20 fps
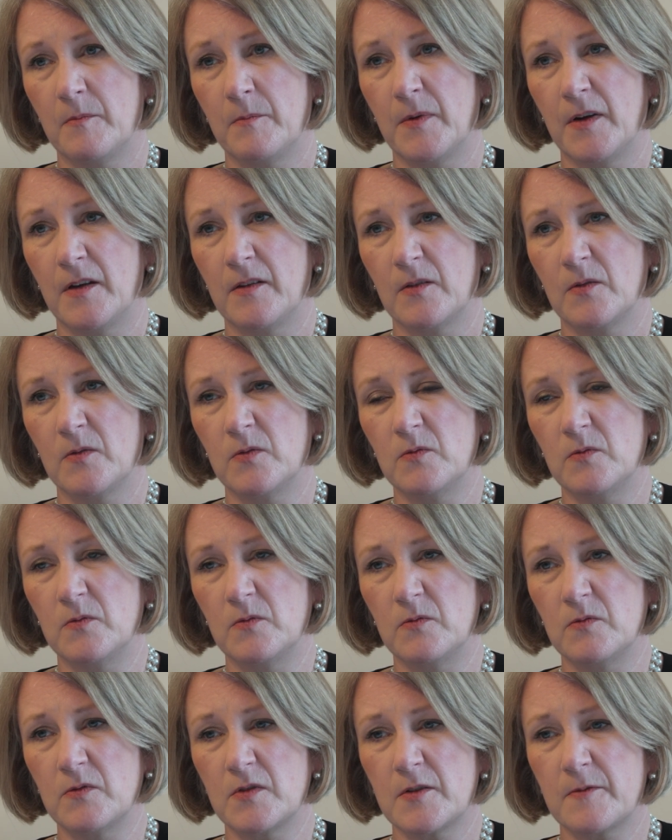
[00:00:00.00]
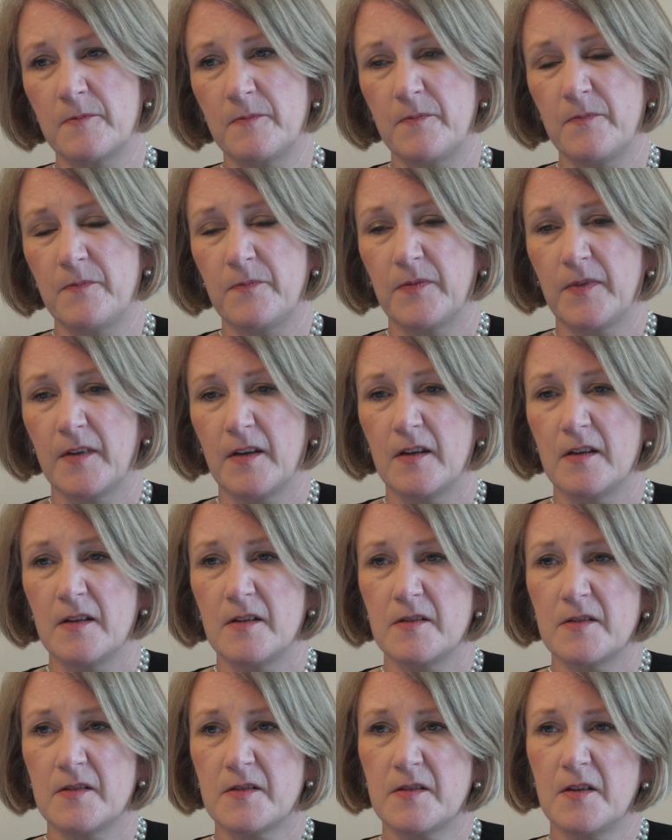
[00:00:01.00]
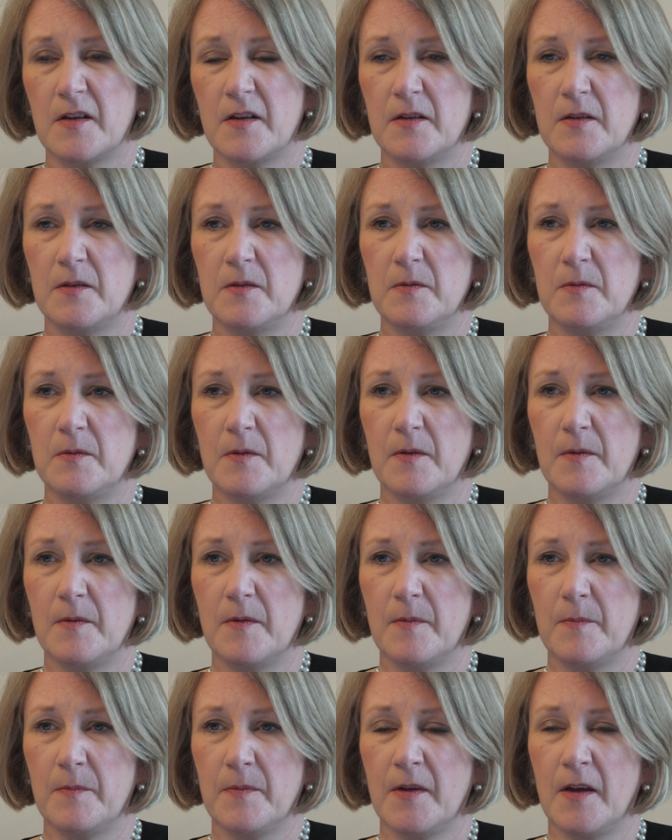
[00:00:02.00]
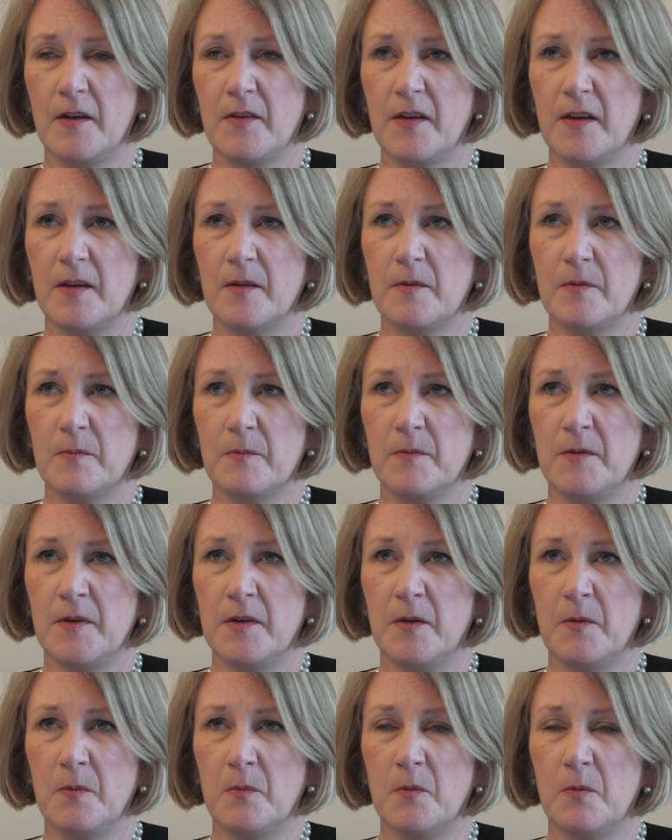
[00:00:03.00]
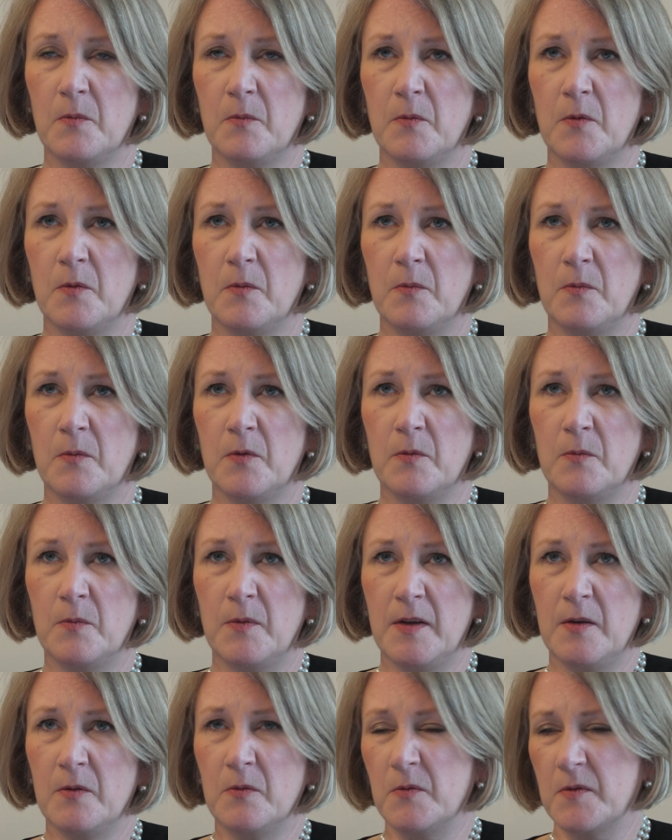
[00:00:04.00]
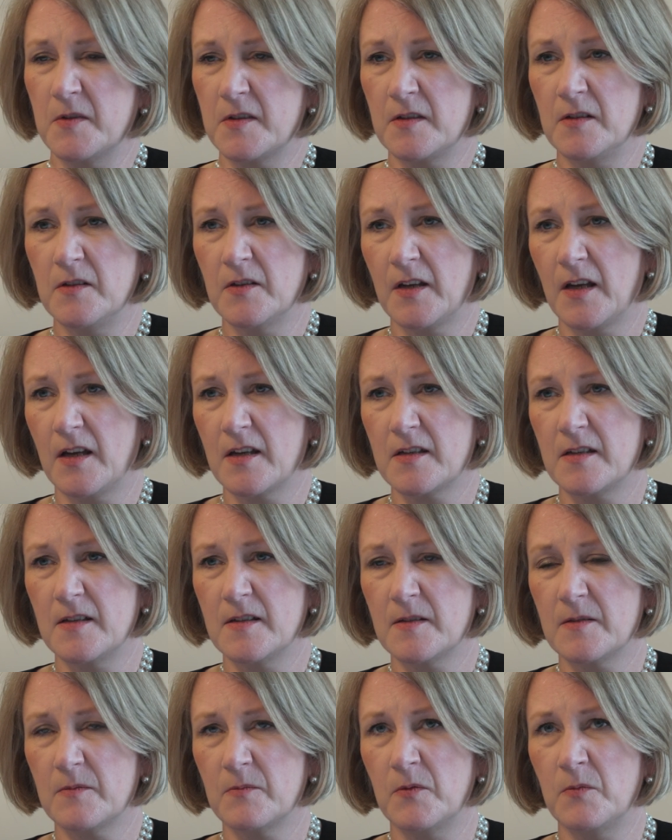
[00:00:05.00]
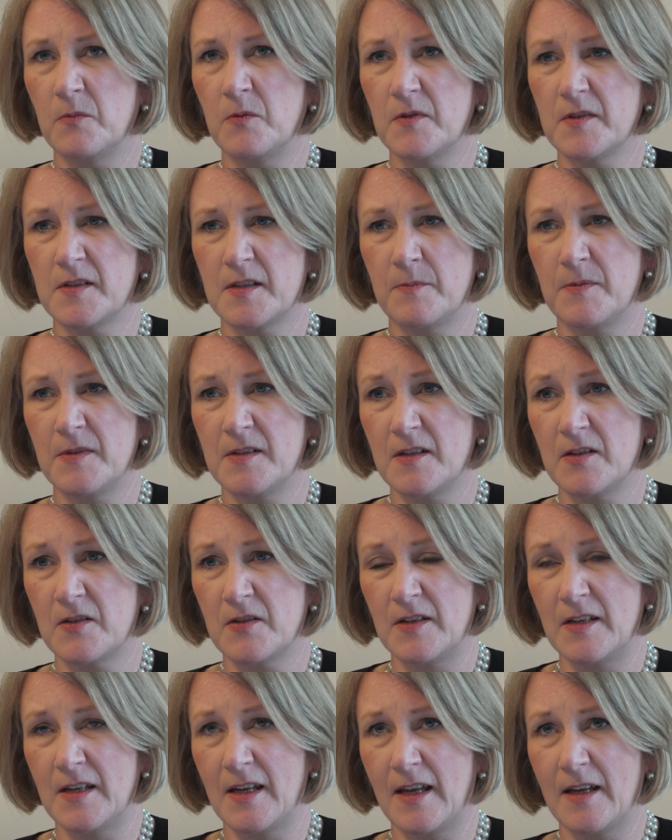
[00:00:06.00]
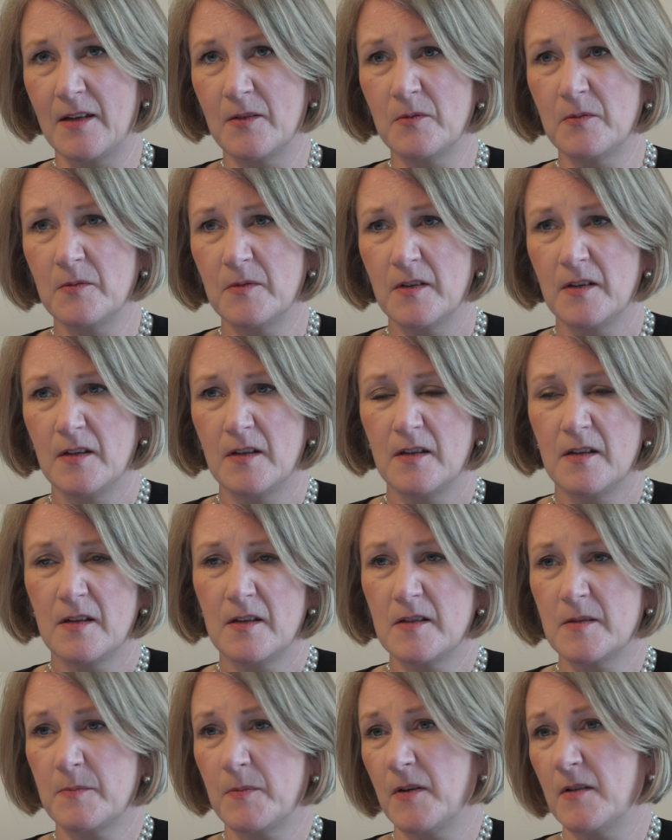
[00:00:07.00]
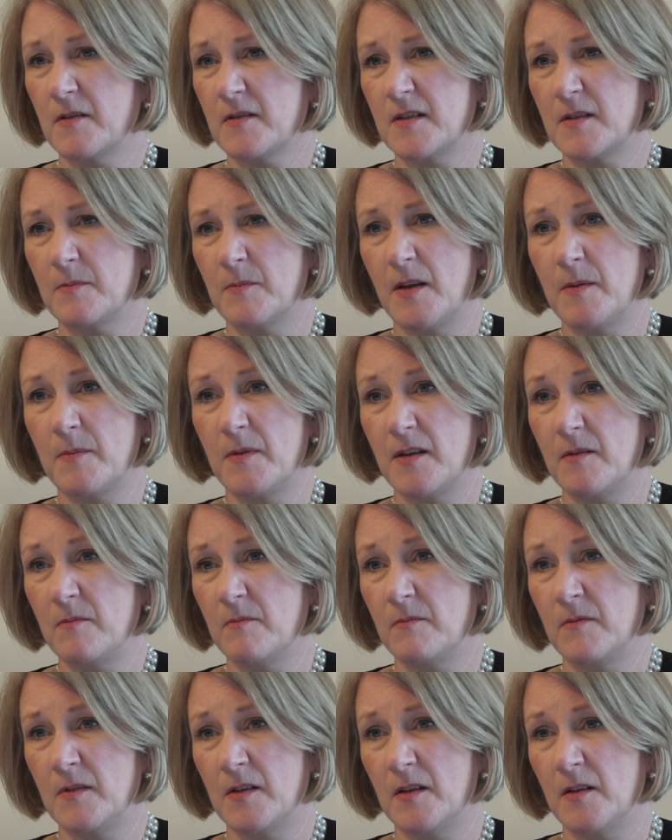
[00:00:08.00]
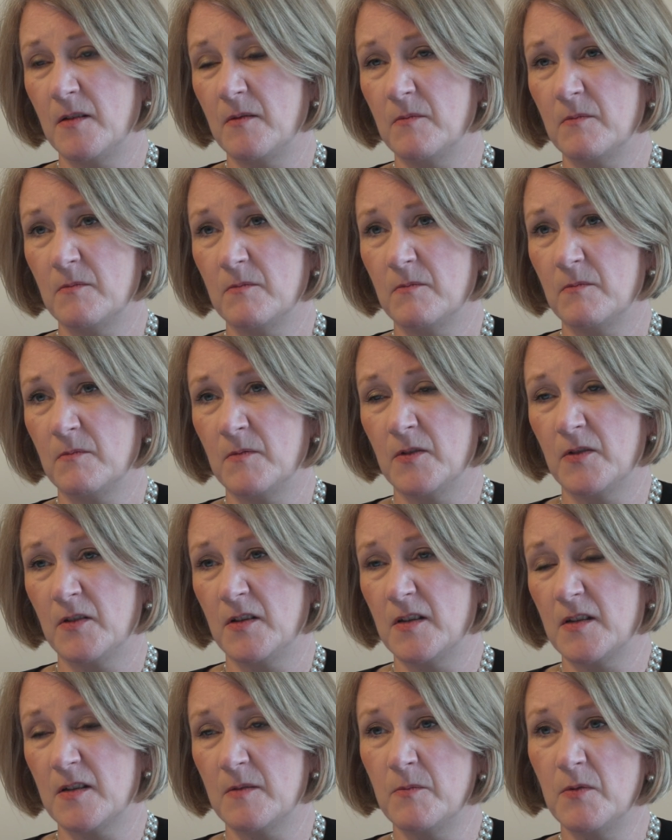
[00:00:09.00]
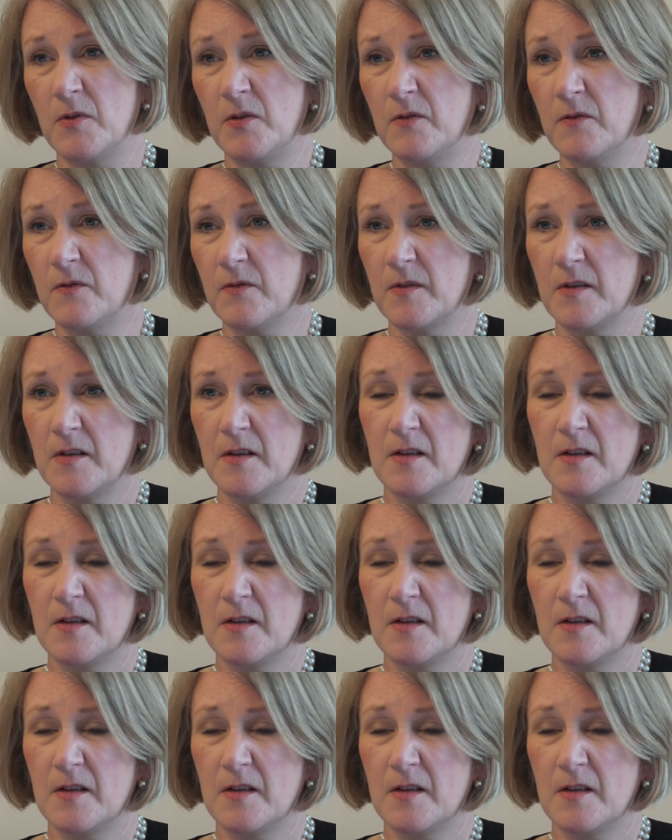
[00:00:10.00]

by the court. So I think, what we always look at is, well, what's the position now? Because parties may be, looking to move